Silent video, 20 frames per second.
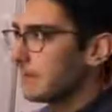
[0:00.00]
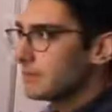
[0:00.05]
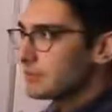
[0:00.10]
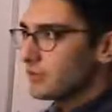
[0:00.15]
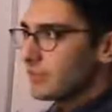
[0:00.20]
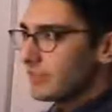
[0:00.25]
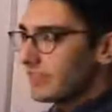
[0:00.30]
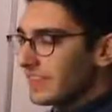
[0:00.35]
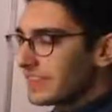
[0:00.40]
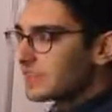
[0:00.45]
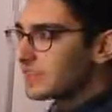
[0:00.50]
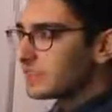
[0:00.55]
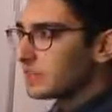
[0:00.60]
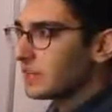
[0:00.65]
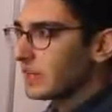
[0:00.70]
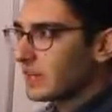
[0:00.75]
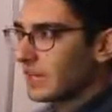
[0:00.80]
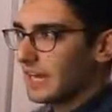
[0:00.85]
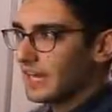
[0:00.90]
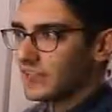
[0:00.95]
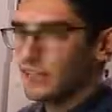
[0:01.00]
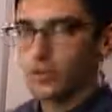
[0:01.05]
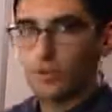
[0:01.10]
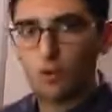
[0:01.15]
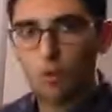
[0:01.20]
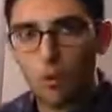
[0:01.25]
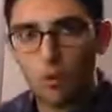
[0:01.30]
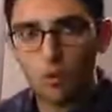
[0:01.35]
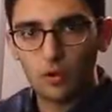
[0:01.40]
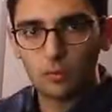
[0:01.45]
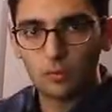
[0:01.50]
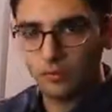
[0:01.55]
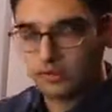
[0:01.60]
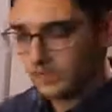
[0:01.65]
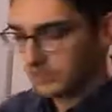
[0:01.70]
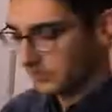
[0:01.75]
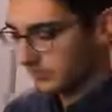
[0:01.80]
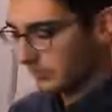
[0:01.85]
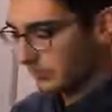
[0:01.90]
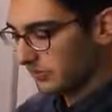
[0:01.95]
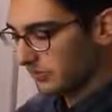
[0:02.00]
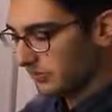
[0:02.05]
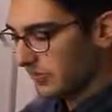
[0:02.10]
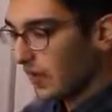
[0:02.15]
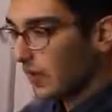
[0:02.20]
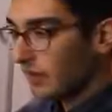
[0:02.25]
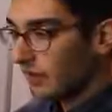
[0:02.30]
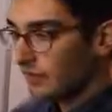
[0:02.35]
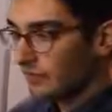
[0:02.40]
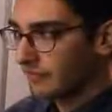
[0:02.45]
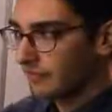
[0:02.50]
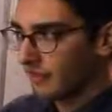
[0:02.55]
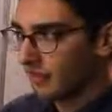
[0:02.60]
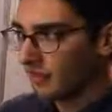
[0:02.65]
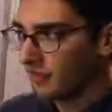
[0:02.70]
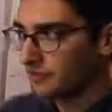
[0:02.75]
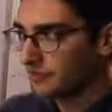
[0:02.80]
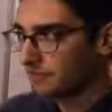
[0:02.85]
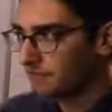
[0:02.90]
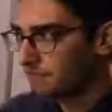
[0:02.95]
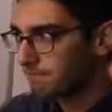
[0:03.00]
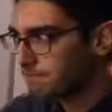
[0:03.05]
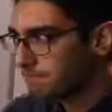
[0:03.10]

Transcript: So these three are kind of the core principles of Vault.